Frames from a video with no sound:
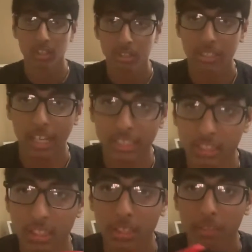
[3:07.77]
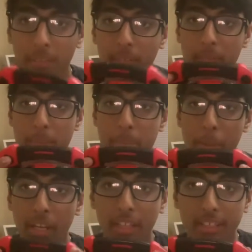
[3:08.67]
You guys,
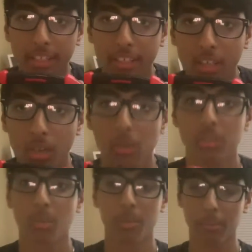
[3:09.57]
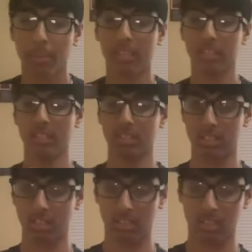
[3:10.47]
break and go. So we're gonna be like this.
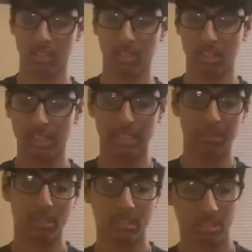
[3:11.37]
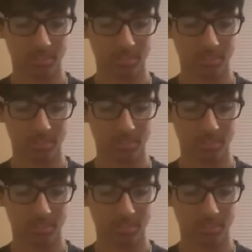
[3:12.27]
you guys